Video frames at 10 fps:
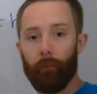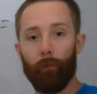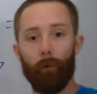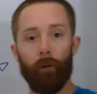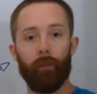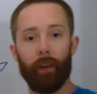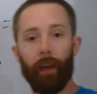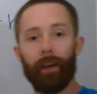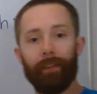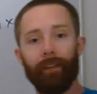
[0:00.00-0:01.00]
removed,
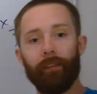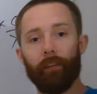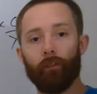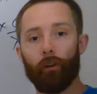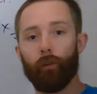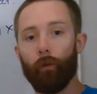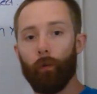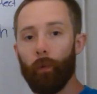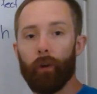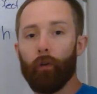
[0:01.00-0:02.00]
okay, and these things are
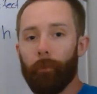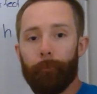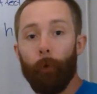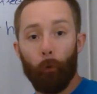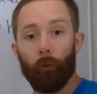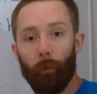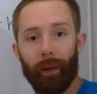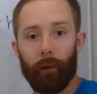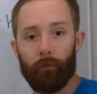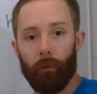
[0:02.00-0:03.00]
called, we call them
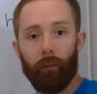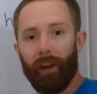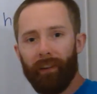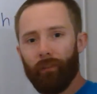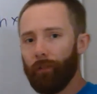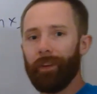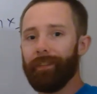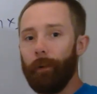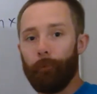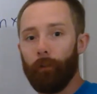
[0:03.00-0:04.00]
photoelectrons. There's nothing
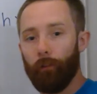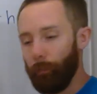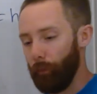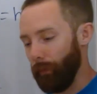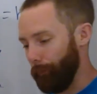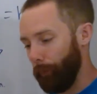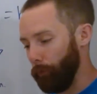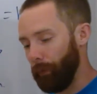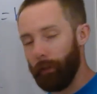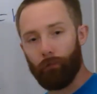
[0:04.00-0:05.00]
different between a
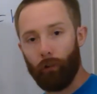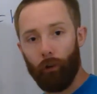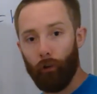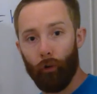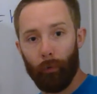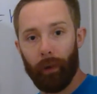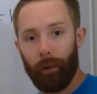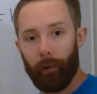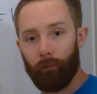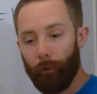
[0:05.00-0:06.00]
photoelectron and a normal
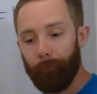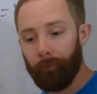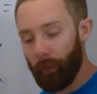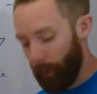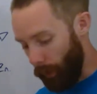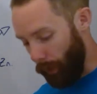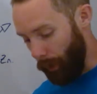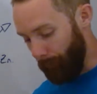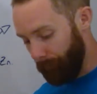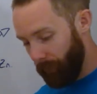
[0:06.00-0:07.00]
electron.
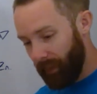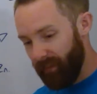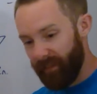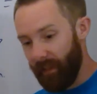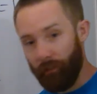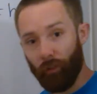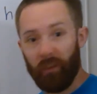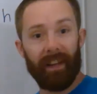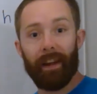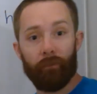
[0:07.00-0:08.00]
They're
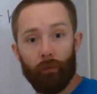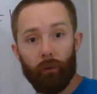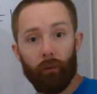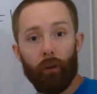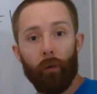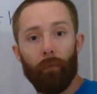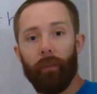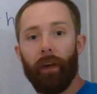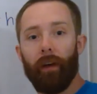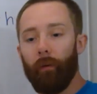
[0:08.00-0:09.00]
just electrons, but
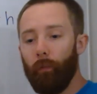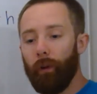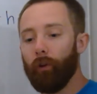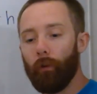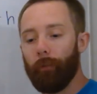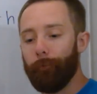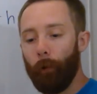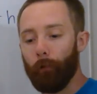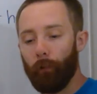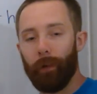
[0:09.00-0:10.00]
we call them
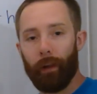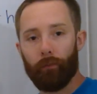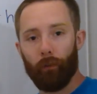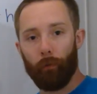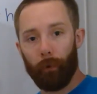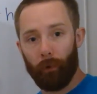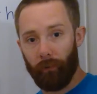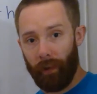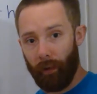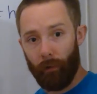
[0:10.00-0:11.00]
photoelectrons because
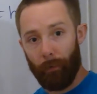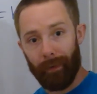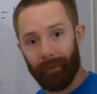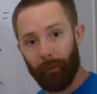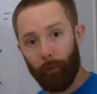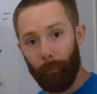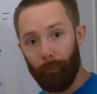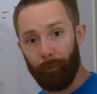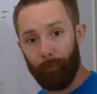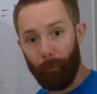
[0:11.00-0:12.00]
they are emitted
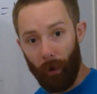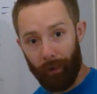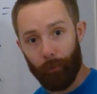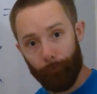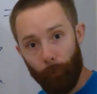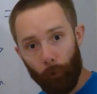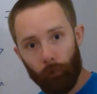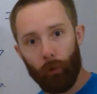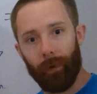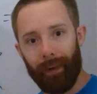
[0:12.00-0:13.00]
by the
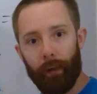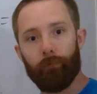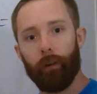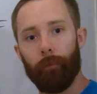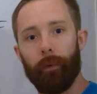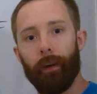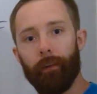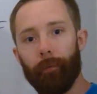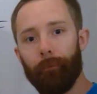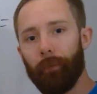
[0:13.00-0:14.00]
photoelectric
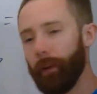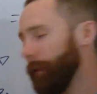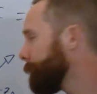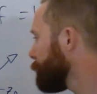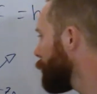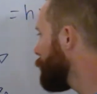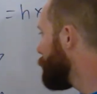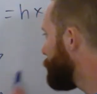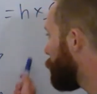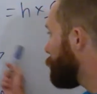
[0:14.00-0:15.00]
effect. Okay,
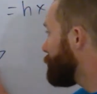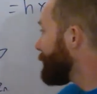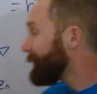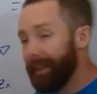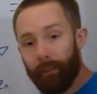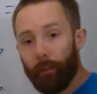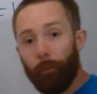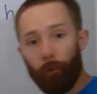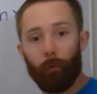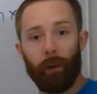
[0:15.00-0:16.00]
now this is the
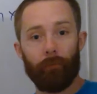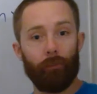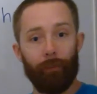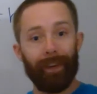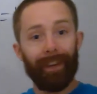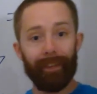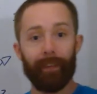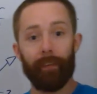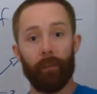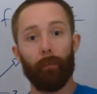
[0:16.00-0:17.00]
photoelectric effect. It's
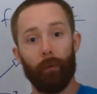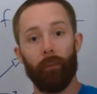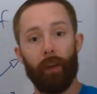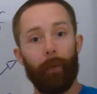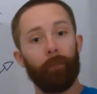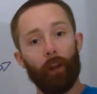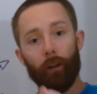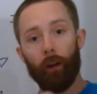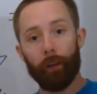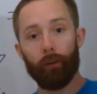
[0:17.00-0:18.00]
as simple as that.
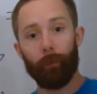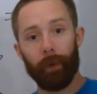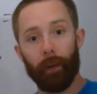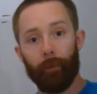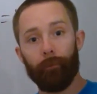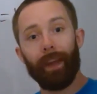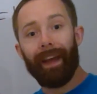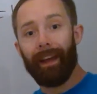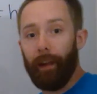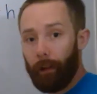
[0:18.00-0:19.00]
Light coming in,
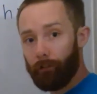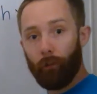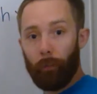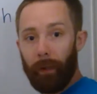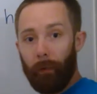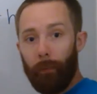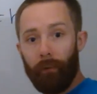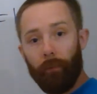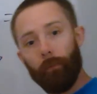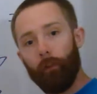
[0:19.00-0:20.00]
electrons being
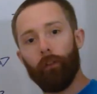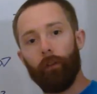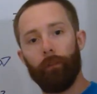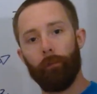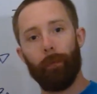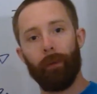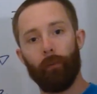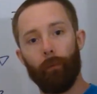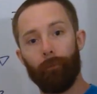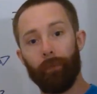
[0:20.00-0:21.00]
emitted from the surface of a
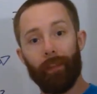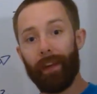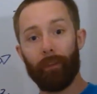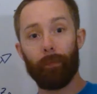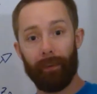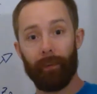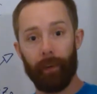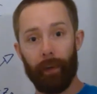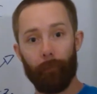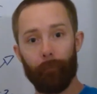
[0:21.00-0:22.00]
metal. That's
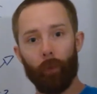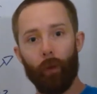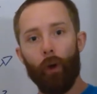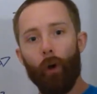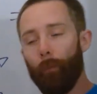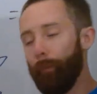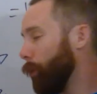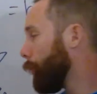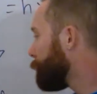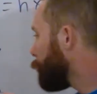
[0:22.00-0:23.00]
basically it.
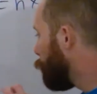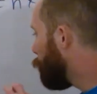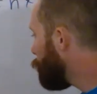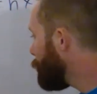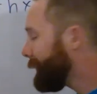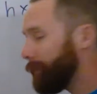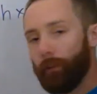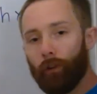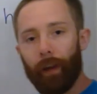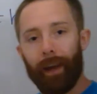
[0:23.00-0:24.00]
But what we need to
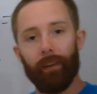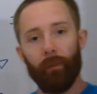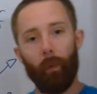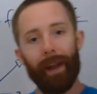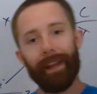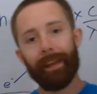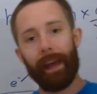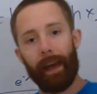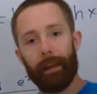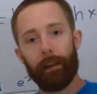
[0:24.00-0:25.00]
look at is when it
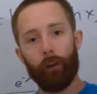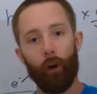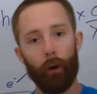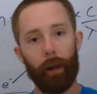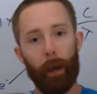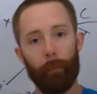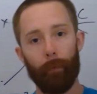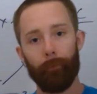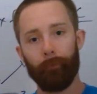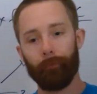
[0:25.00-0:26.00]
can and can't
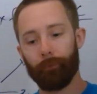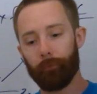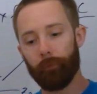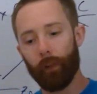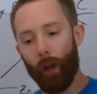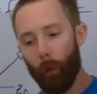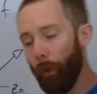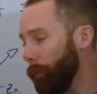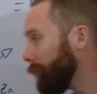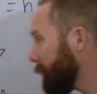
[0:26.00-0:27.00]
happen. And
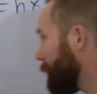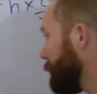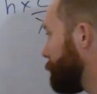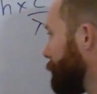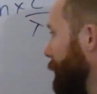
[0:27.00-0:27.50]
what we see